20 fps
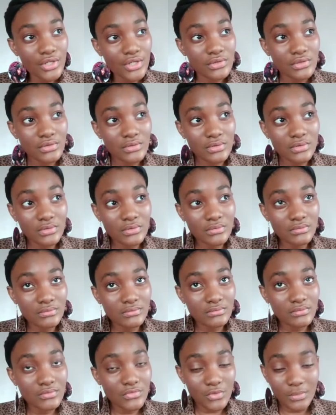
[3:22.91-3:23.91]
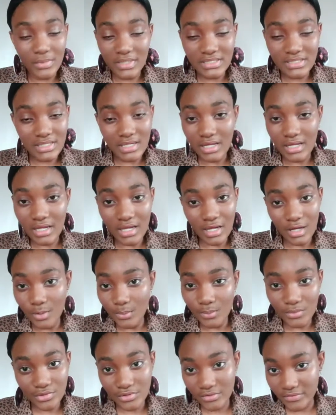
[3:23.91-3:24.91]
So no matter how
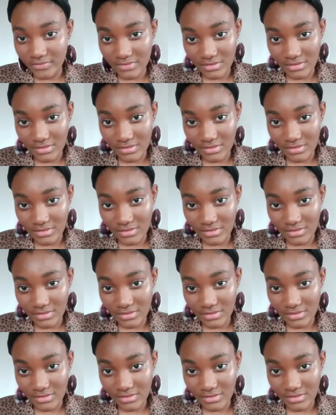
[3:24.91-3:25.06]
much of